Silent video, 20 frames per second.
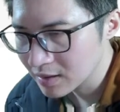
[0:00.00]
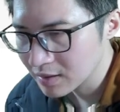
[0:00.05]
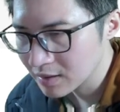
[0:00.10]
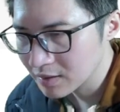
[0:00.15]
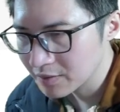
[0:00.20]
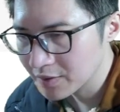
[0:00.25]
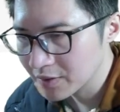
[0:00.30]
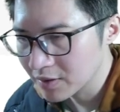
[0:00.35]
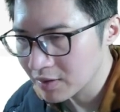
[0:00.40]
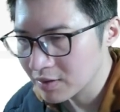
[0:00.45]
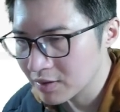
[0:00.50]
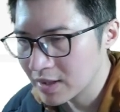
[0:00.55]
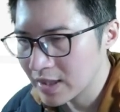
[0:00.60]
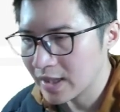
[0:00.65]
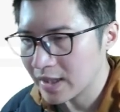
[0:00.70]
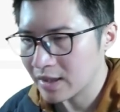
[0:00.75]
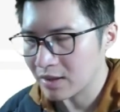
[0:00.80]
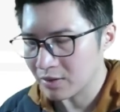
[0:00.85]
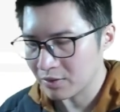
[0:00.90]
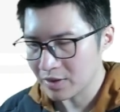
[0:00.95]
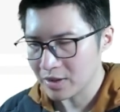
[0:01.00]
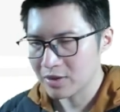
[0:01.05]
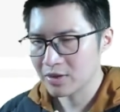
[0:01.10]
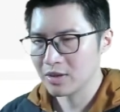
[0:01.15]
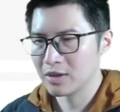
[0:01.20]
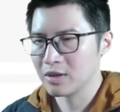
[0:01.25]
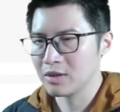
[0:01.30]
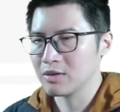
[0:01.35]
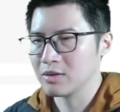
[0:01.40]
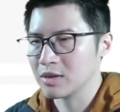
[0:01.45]
if you look at the
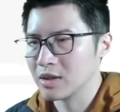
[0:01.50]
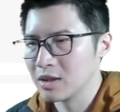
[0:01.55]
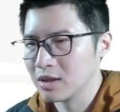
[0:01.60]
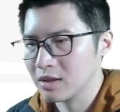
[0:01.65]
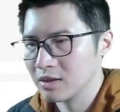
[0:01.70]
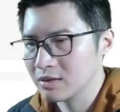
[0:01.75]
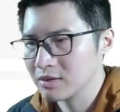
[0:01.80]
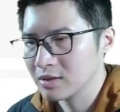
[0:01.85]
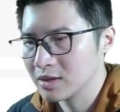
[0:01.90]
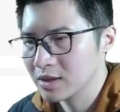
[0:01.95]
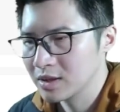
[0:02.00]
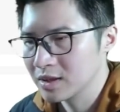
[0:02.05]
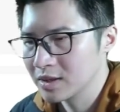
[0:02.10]
original code